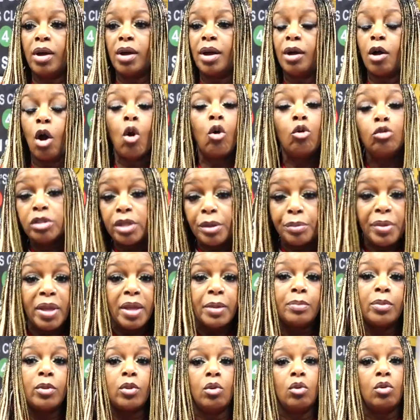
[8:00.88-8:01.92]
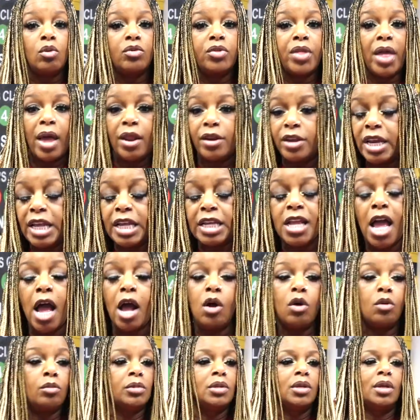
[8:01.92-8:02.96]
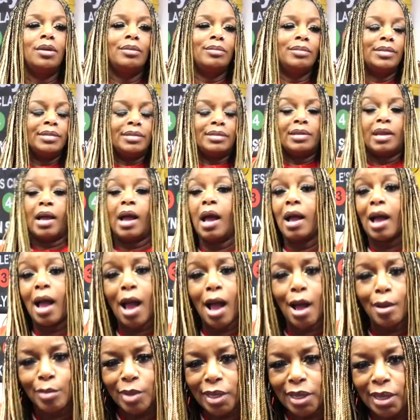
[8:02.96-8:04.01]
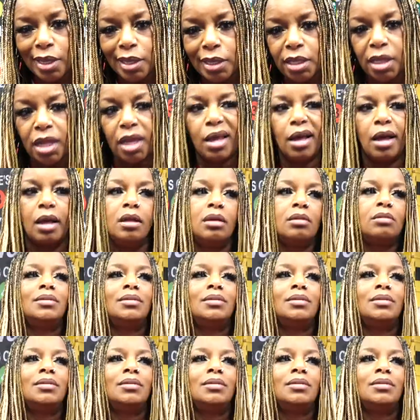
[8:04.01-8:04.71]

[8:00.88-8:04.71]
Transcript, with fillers: uh, older people that need help i'm gonna get there